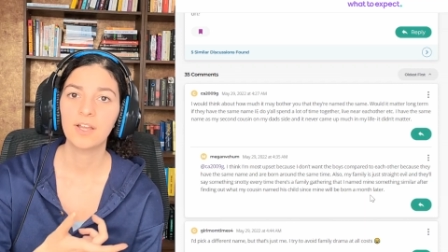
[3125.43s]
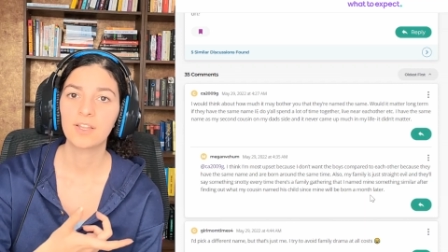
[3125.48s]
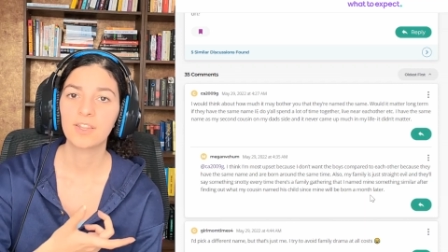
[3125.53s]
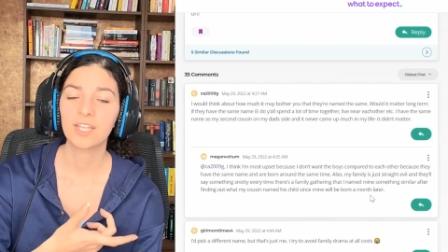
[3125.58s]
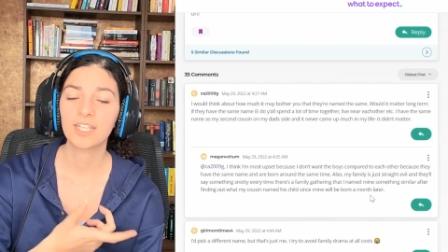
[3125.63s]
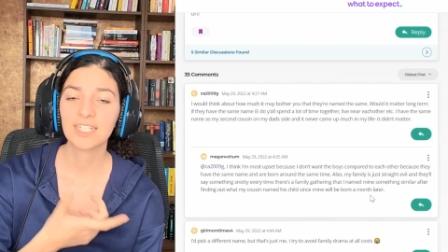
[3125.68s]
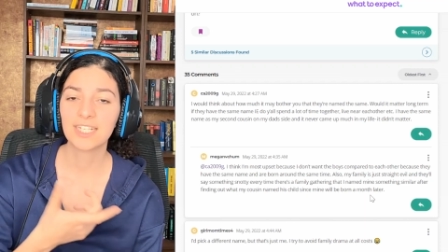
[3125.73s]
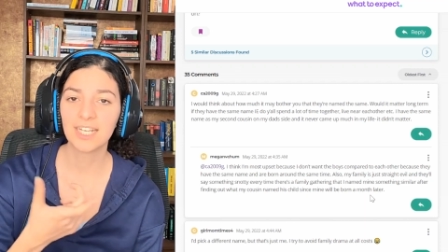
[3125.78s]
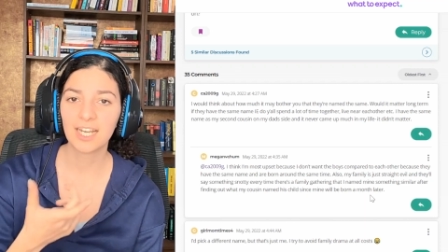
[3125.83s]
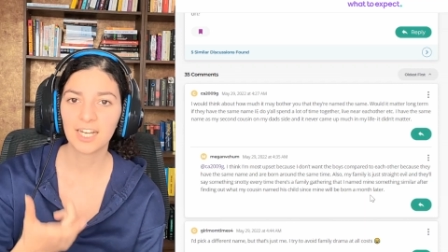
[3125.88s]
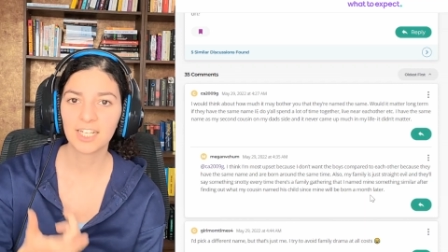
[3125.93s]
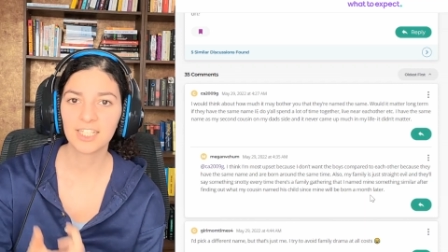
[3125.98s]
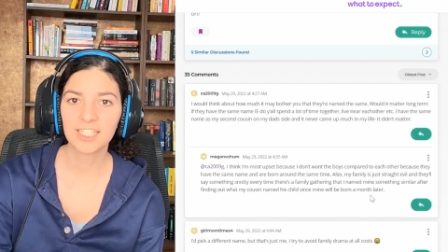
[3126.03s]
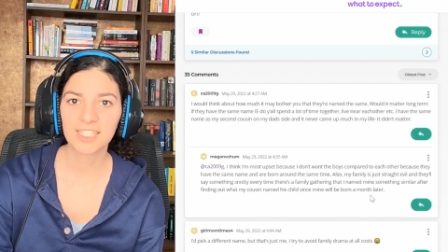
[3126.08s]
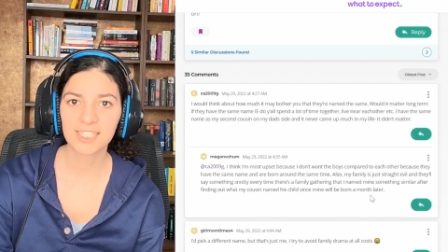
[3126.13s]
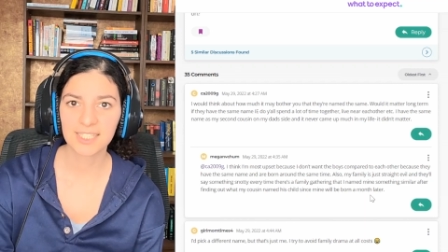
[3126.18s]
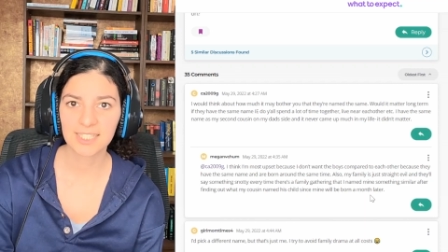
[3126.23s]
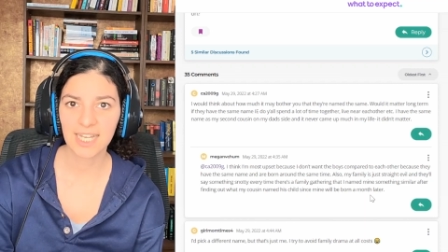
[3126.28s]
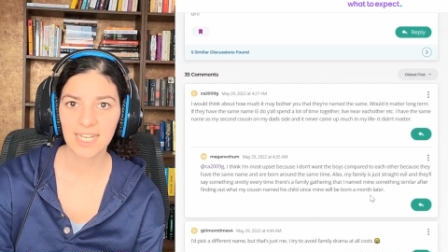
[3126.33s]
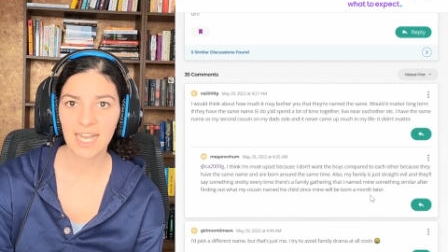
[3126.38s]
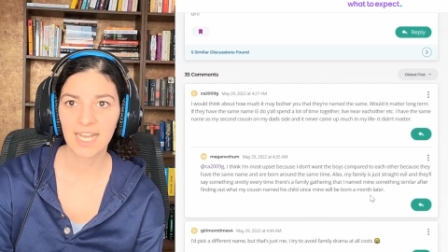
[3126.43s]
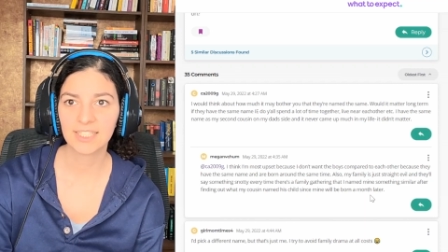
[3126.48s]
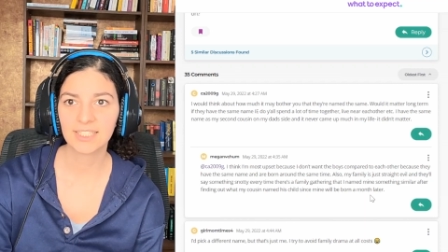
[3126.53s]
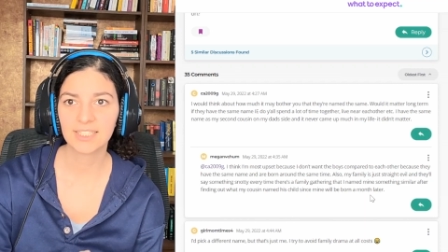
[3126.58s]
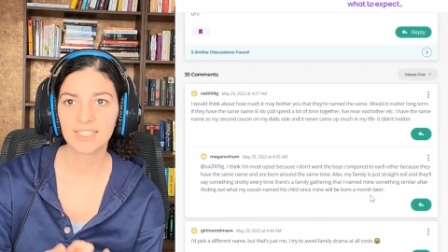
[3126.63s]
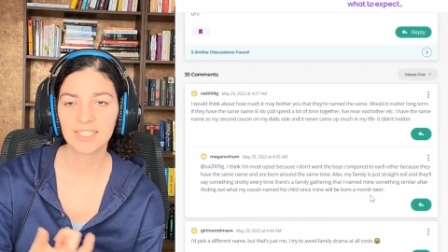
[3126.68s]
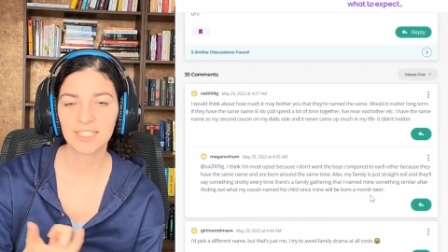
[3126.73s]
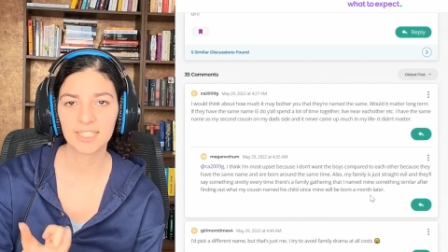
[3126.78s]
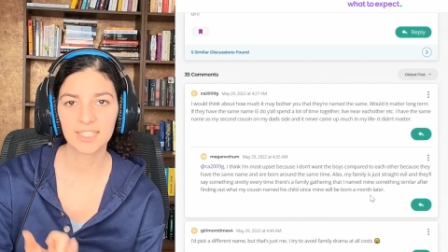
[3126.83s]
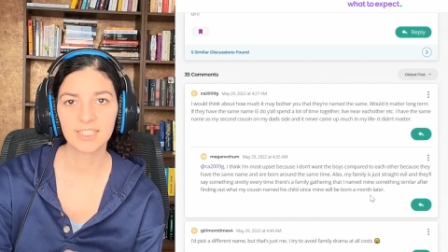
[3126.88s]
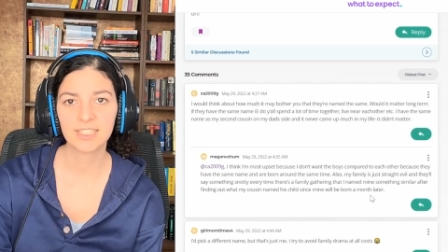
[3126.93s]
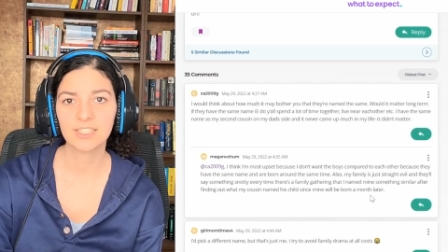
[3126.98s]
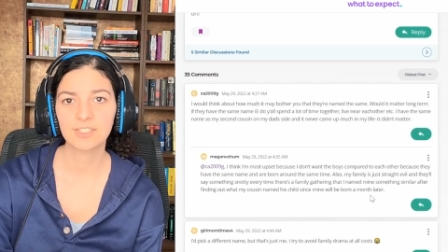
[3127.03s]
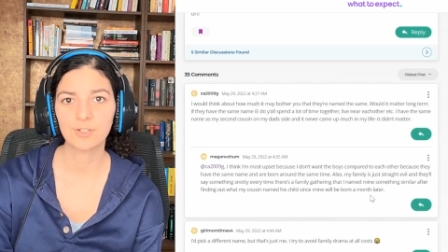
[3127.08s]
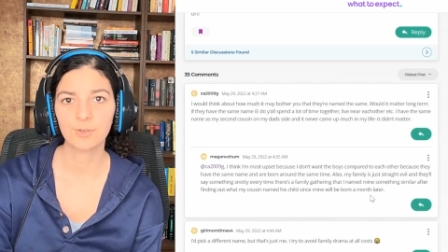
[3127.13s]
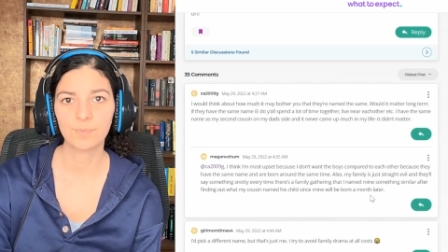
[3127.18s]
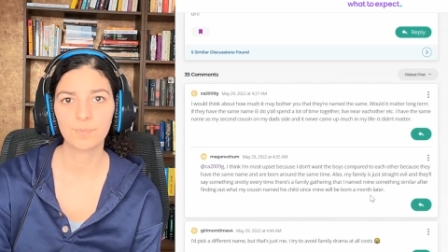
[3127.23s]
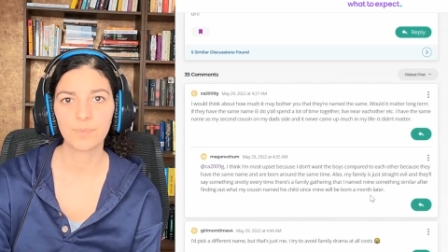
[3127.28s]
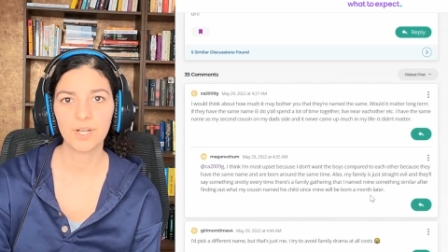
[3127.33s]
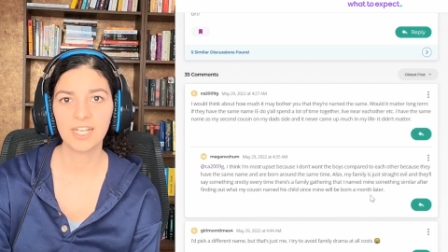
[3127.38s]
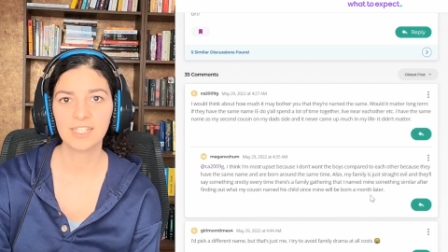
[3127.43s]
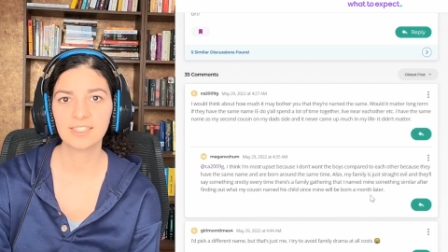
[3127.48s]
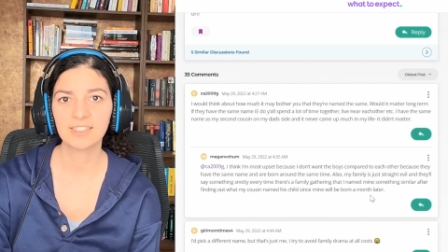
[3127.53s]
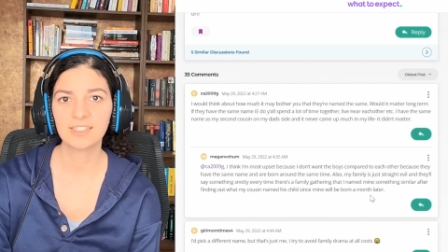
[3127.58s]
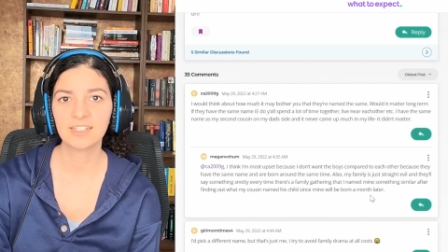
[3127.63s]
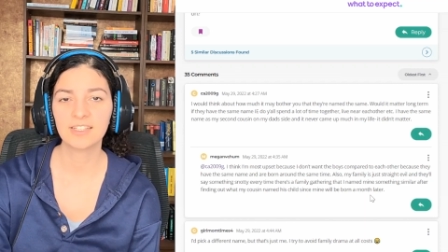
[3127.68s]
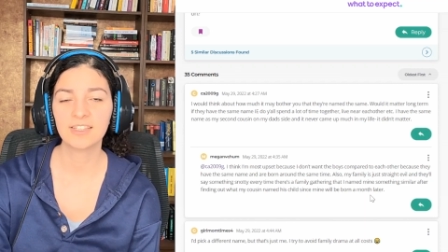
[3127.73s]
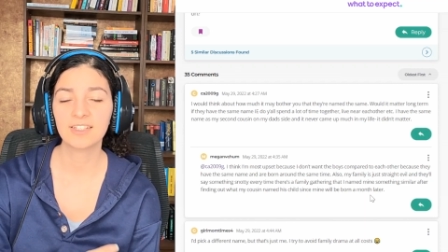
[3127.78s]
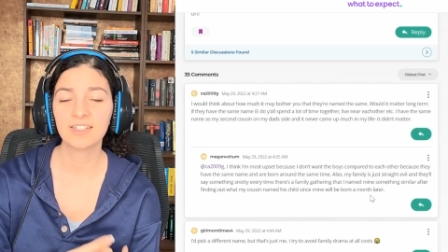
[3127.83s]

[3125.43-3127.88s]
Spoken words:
that he understands that he is his own person,